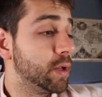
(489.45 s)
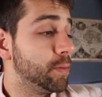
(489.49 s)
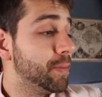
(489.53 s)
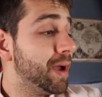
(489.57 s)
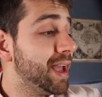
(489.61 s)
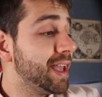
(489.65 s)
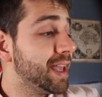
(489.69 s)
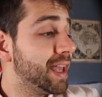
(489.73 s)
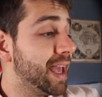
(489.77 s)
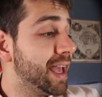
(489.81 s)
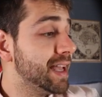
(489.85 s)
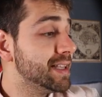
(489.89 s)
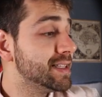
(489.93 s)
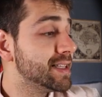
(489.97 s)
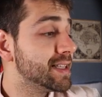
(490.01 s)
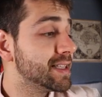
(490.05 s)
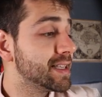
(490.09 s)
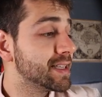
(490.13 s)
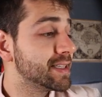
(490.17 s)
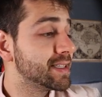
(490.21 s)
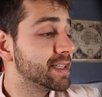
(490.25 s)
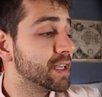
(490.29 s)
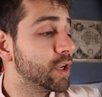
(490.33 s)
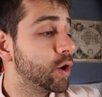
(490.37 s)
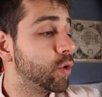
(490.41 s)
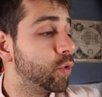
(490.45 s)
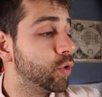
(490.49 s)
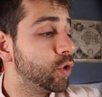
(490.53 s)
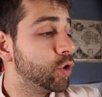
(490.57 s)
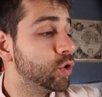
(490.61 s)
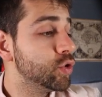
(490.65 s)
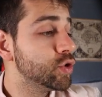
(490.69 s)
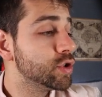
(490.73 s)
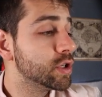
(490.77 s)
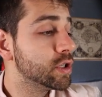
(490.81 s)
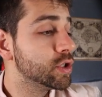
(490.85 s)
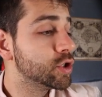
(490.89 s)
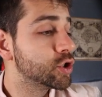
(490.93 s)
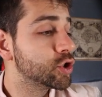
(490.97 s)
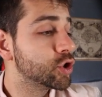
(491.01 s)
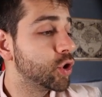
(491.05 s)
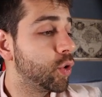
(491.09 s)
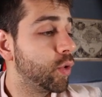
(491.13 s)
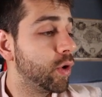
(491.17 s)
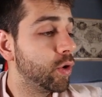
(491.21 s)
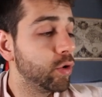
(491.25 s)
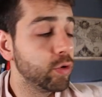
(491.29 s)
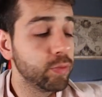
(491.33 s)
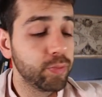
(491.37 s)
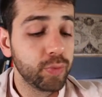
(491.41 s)
In my case, it's a single user,
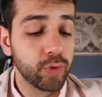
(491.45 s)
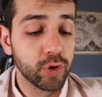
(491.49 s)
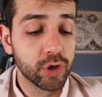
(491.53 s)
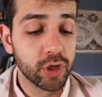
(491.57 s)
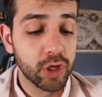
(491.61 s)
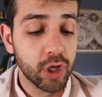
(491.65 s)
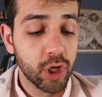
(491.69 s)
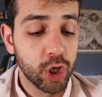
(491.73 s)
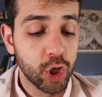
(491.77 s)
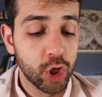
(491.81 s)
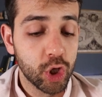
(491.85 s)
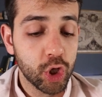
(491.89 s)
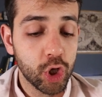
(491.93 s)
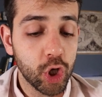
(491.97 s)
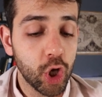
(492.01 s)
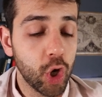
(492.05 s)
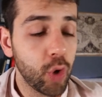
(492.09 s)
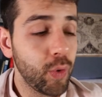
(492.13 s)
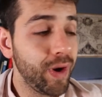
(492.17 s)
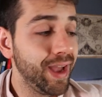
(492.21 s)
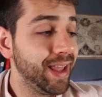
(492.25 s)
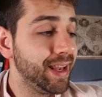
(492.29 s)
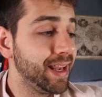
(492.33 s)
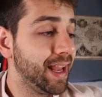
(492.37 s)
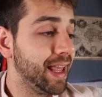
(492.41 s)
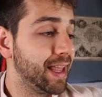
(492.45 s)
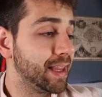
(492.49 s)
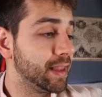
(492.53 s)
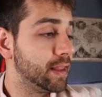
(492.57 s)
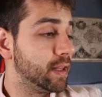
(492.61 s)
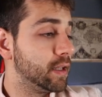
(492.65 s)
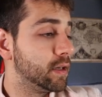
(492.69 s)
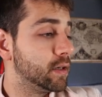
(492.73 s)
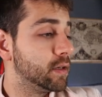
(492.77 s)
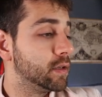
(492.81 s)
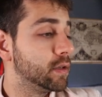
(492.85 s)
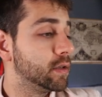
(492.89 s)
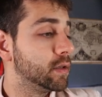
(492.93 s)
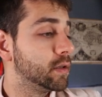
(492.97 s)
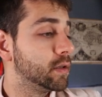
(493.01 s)
so I will put no and enter.